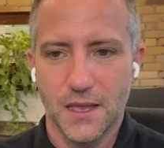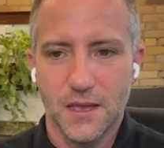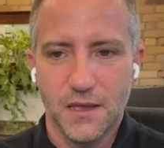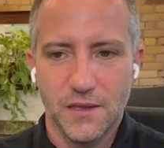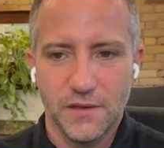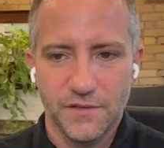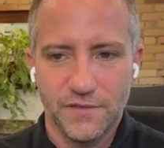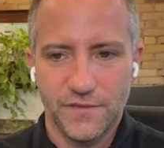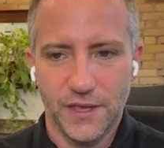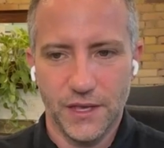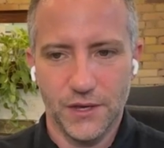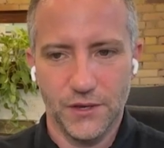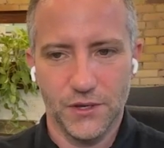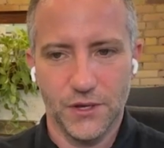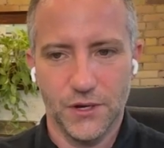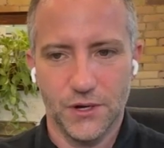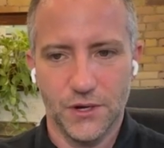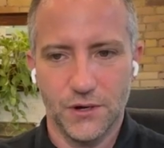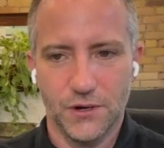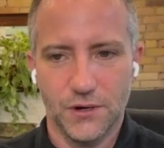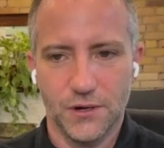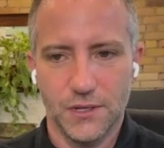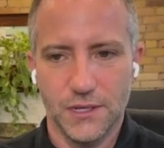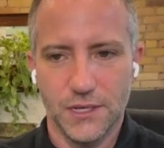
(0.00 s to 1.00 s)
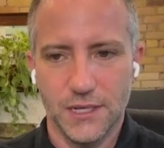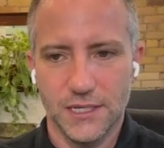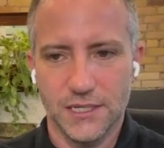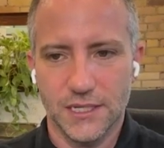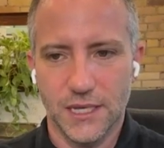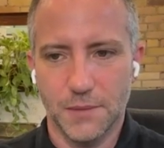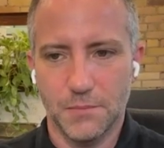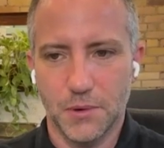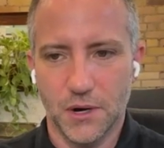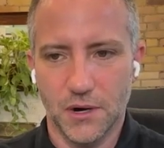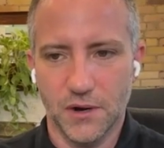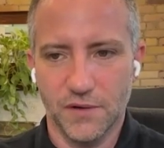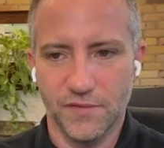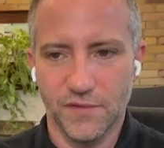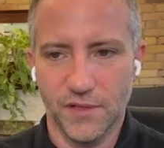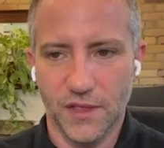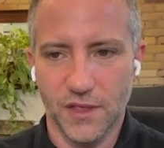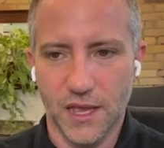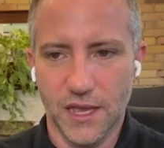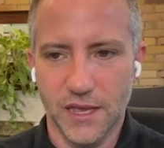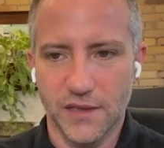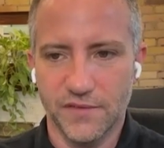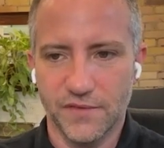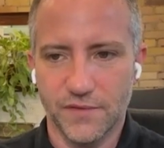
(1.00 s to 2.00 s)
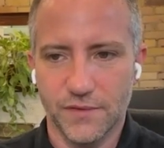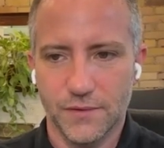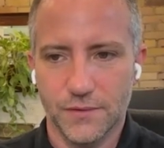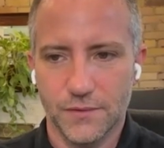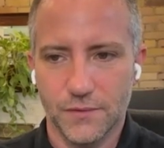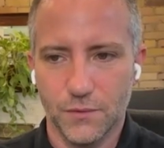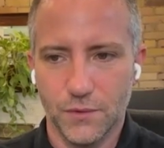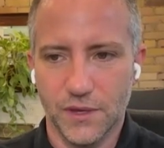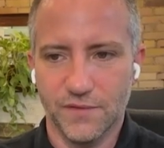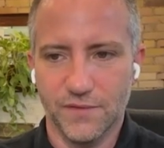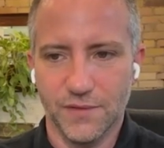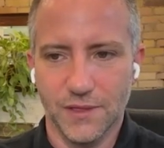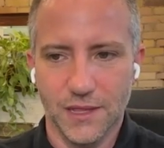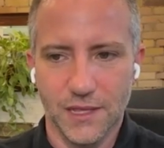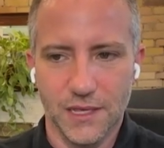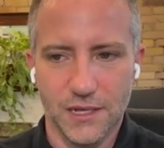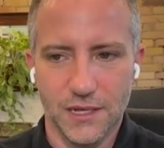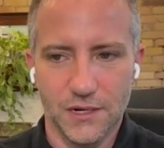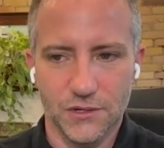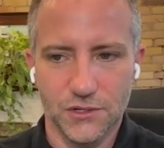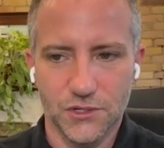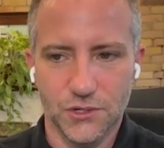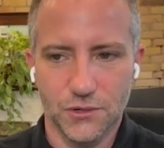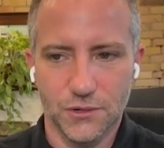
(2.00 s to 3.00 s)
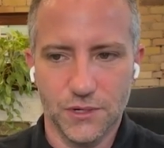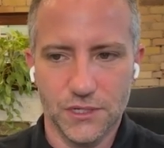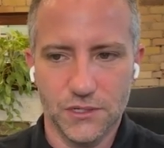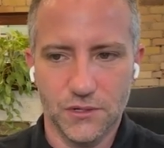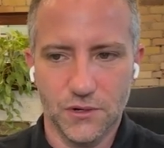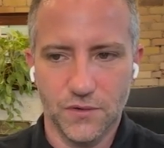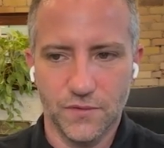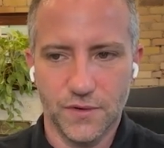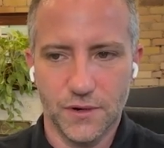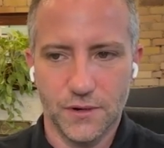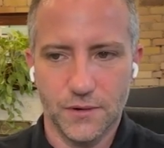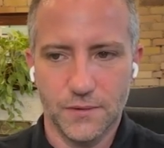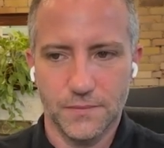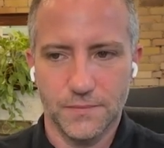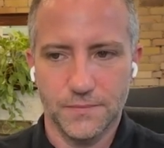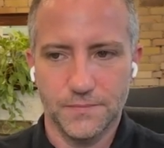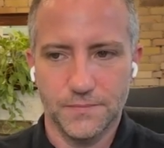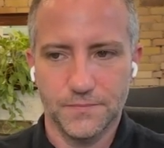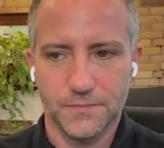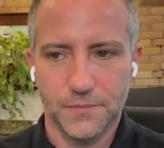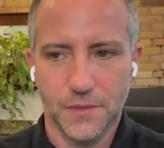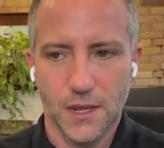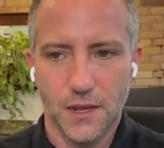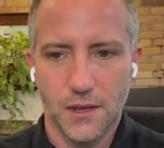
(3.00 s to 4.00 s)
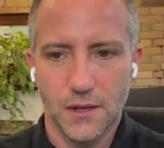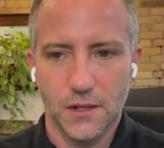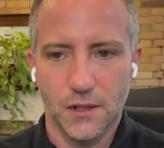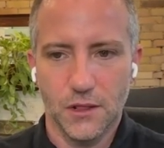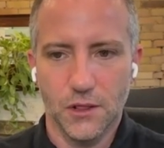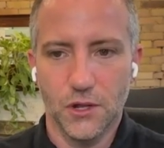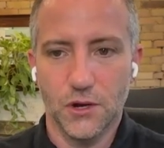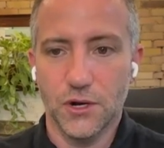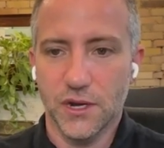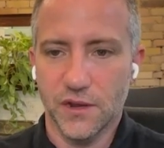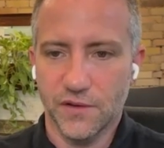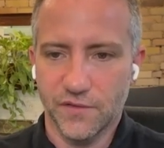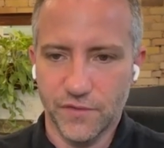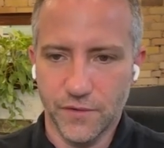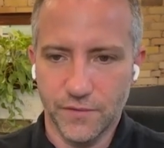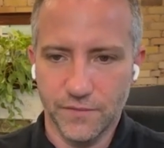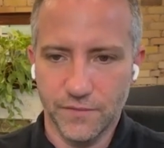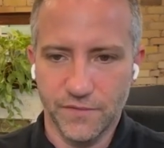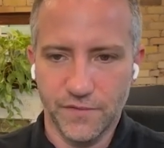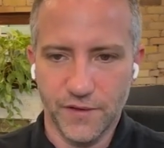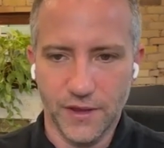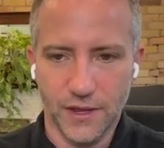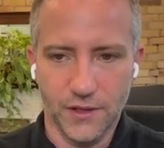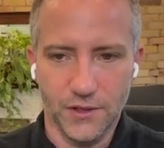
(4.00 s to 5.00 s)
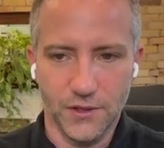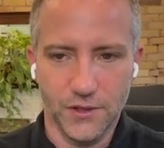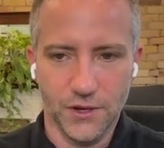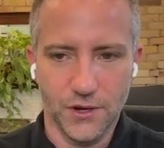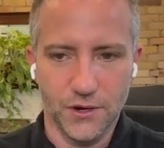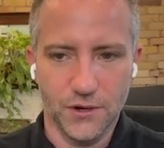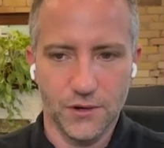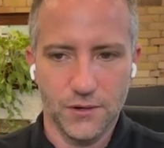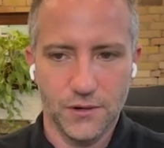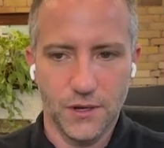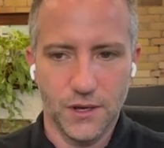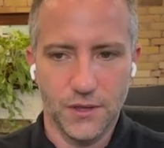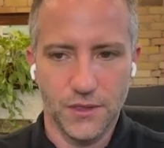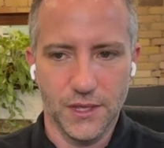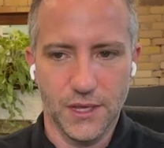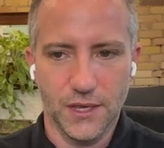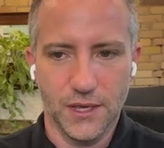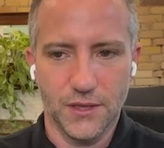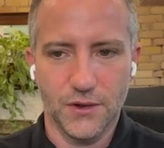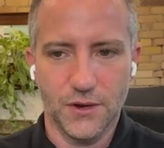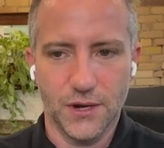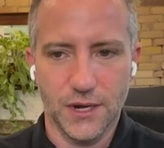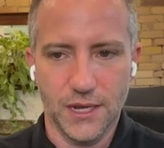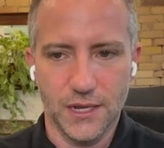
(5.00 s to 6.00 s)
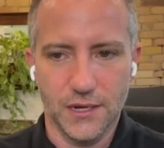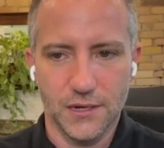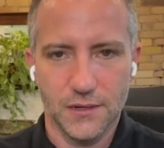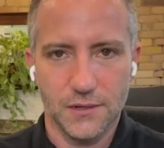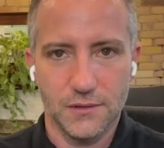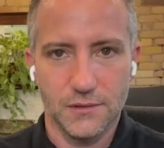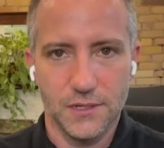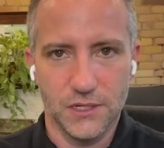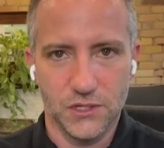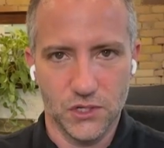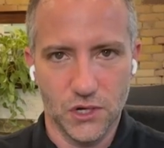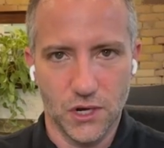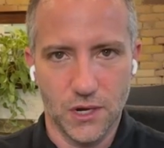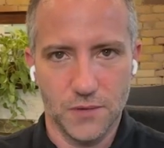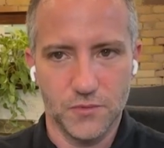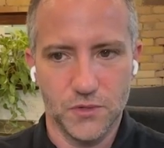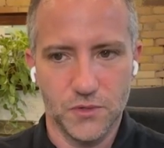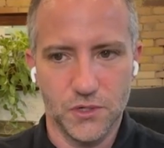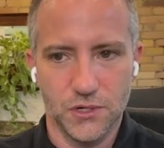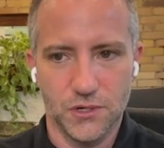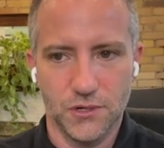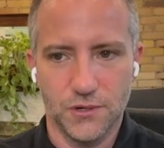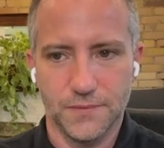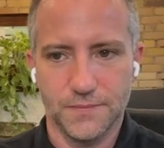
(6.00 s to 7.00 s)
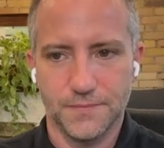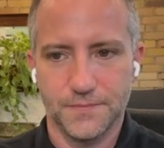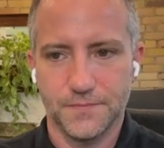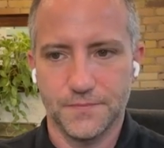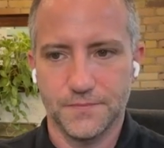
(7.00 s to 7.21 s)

Failure is a part of life we have little choice over. Learning from failure, on the other hand, is optional.